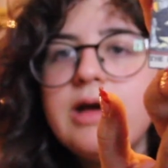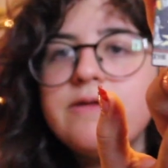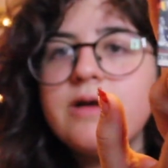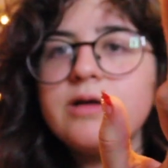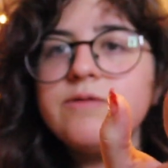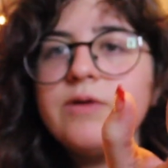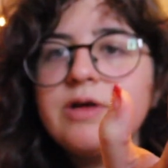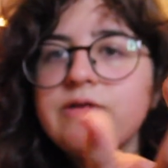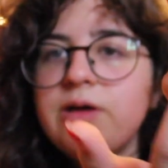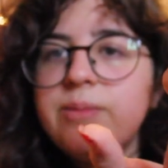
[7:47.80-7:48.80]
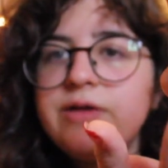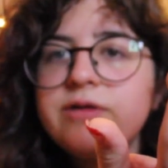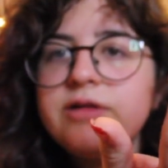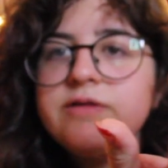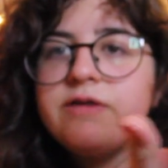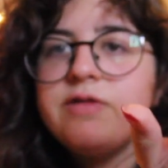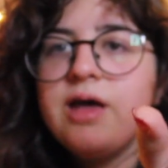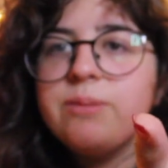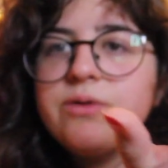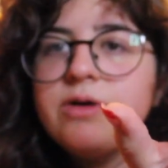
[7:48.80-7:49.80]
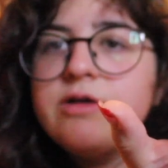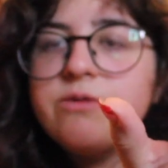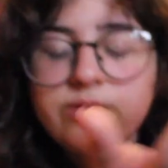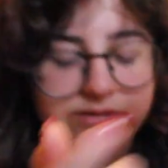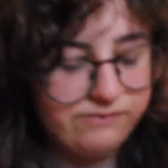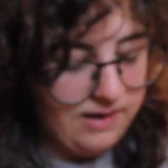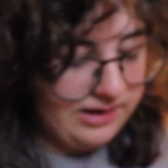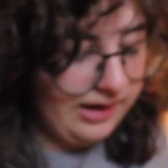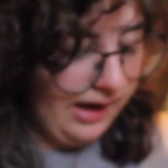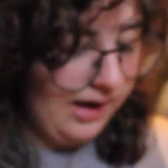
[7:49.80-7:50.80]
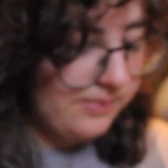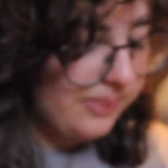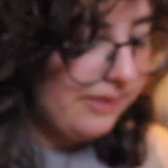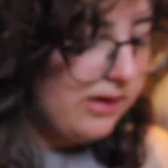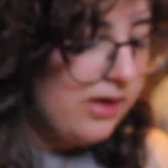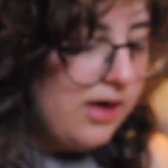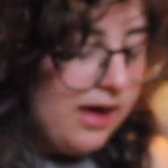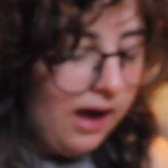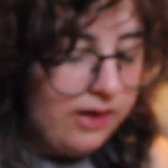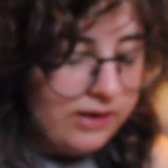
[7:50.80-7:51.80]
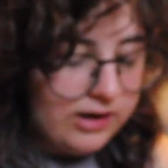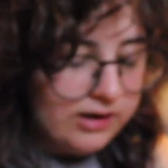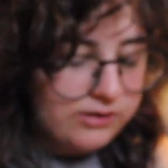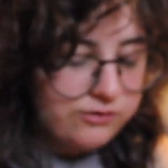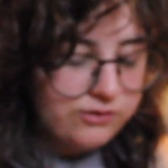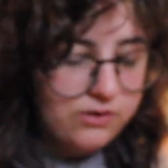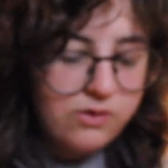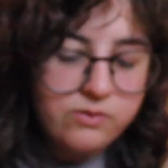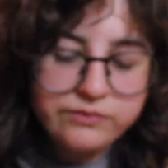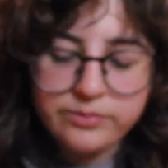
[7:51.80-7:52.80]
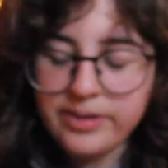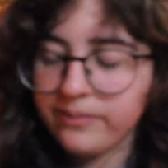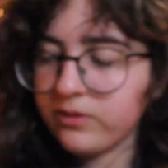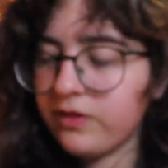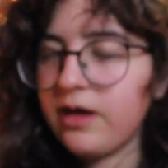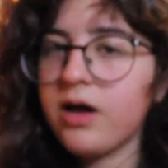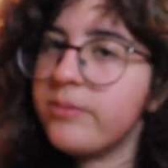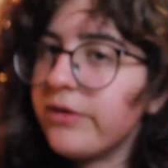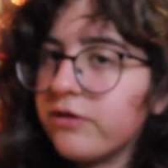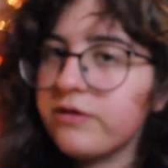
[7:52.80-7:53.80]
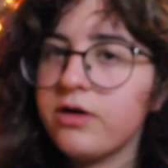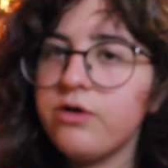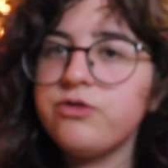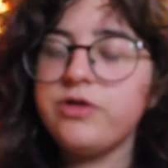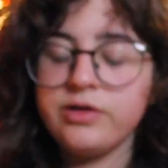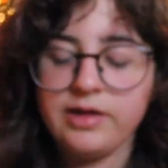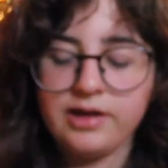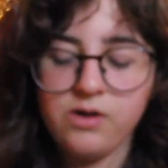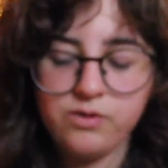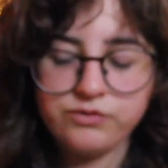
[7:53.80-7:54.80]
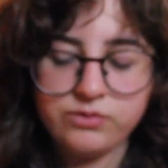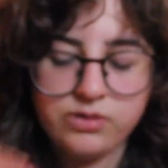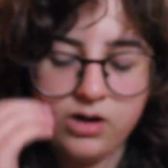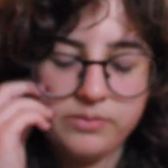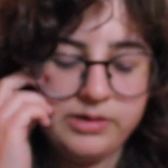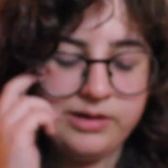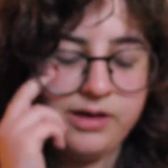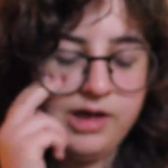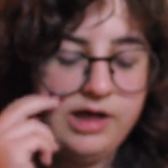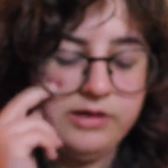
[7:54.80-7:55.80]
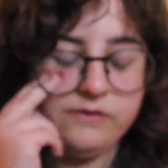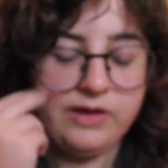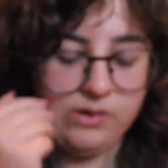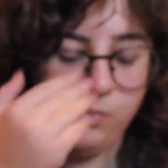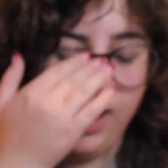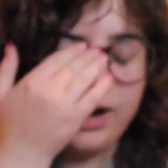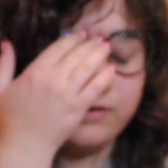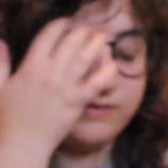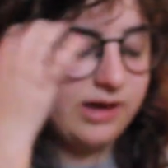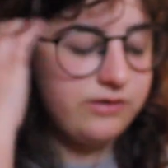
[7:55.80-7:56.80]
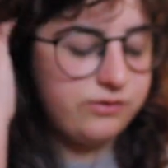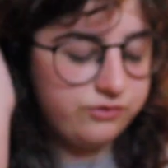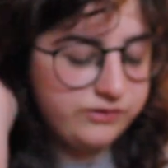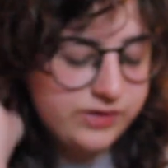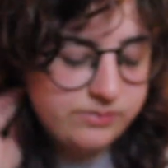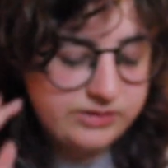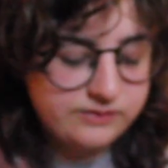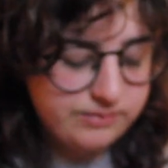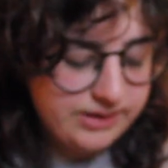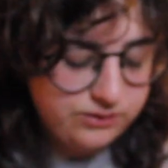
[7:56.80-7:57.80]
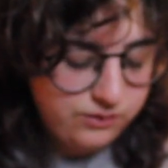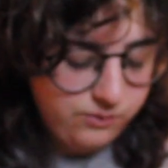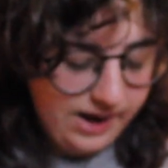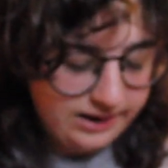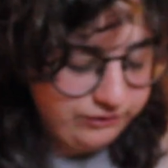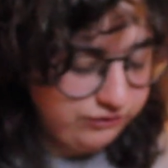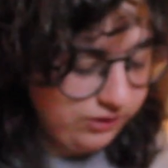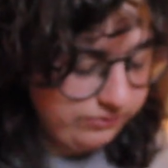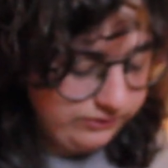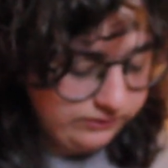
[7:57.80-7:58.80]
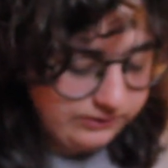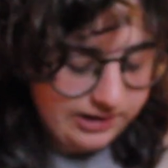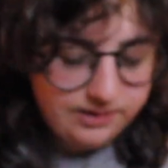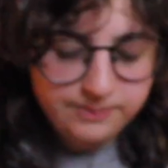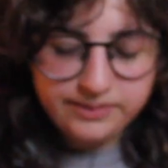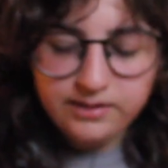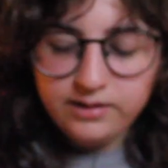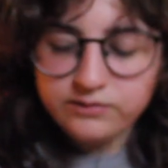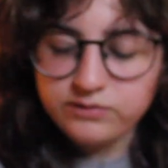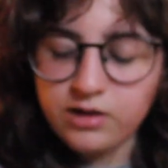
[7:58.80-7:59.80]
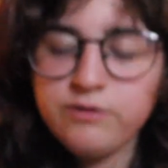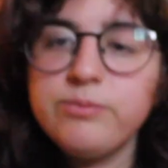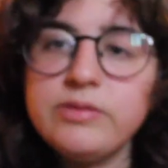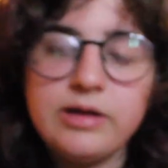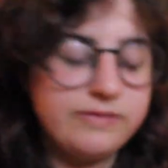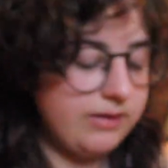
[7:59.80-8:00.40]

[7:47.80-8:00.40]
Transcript: it's not gonna focus. It basically says the emperor and it's a really fat cat. And then, so for my birthday a couple years ago, she like also got me this like wax set. So she sent me some like new wax charms and set stuff, but that's